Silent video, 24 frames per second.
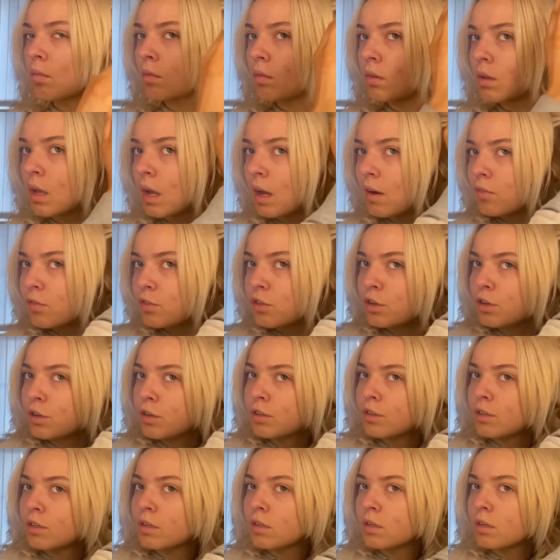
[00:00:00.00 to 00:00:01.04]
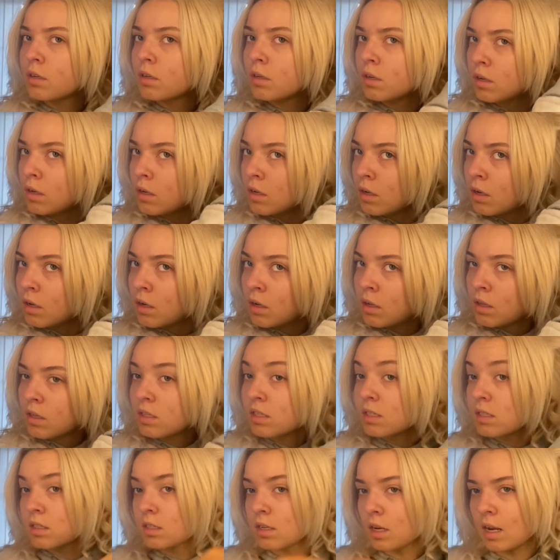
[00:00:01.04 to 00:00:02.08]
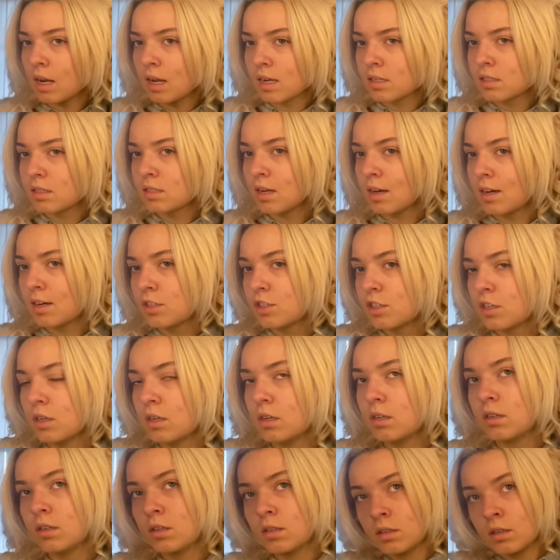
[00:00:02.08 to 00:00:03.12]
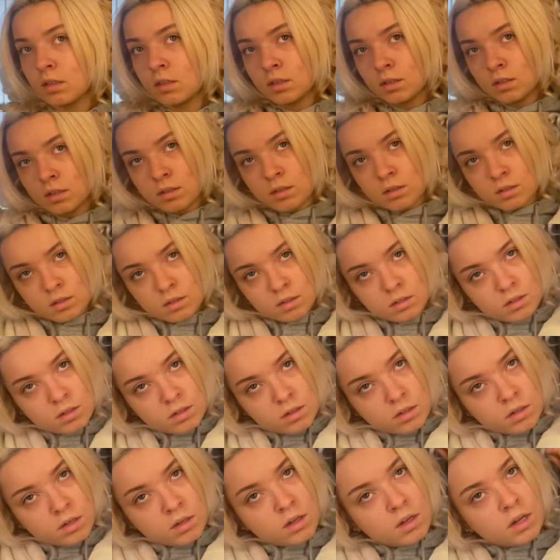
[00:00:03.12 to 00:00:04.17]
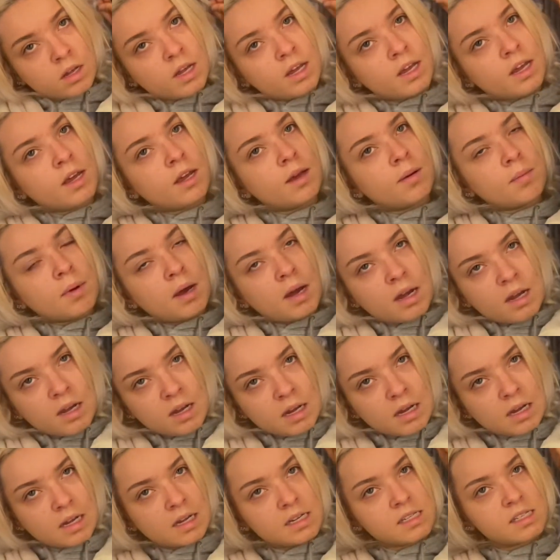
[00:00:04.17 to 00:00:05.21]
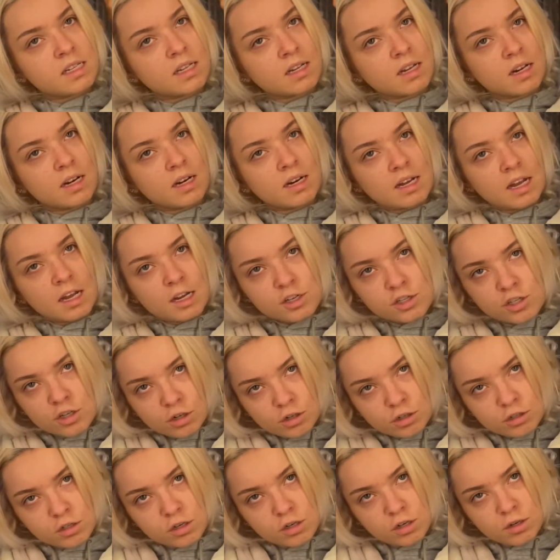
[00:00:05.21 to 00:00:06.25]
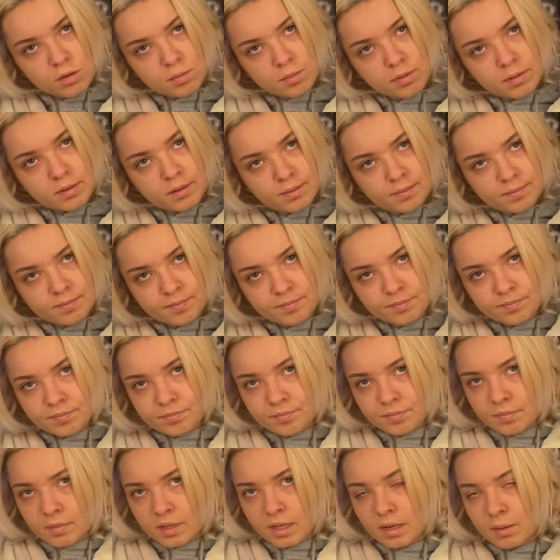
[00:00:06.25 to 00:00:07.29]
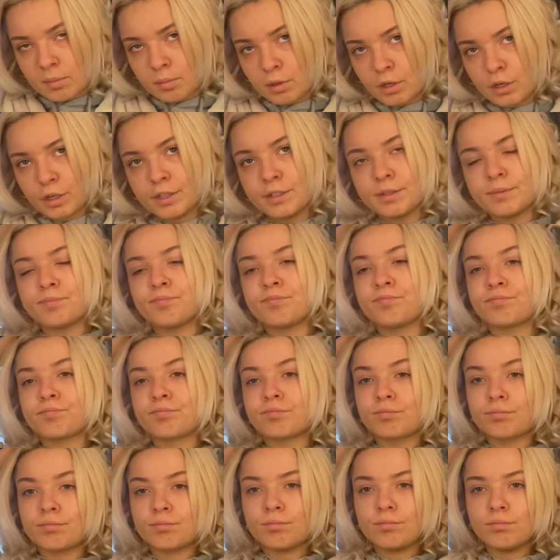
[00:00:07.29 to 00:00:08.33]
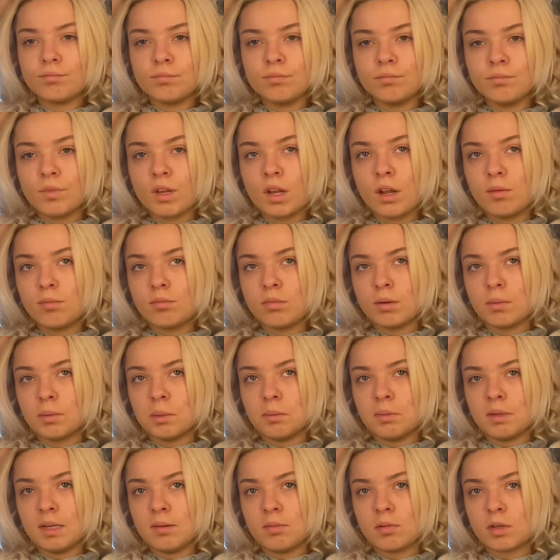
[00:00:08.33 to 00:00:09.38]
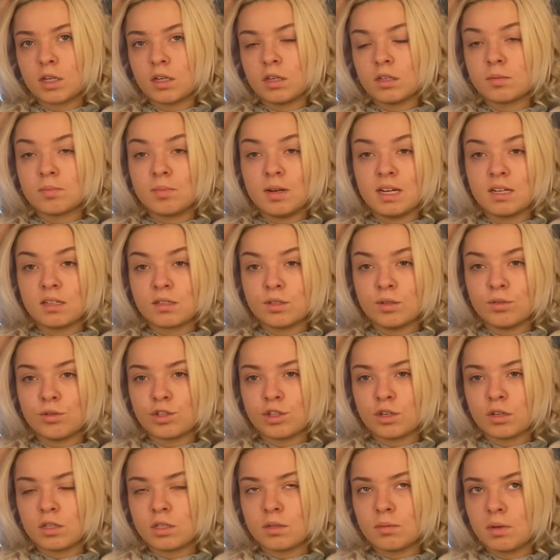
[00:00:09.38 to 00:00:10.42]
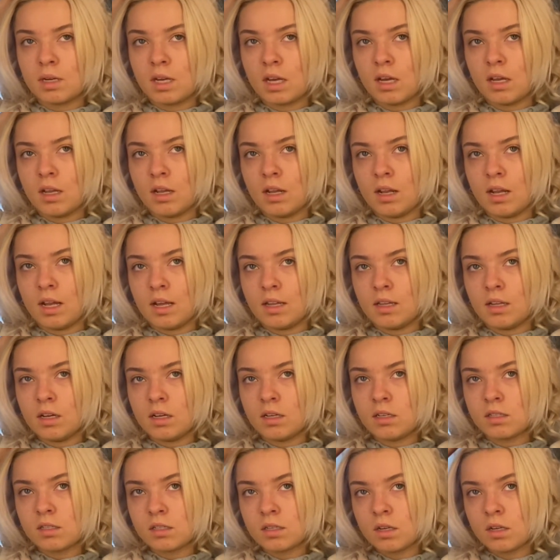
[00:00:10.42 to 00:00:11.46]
I've done, this is the last section. Um, is it going to get chucked up in a bun? Probably because my hair's too short to be curled like this.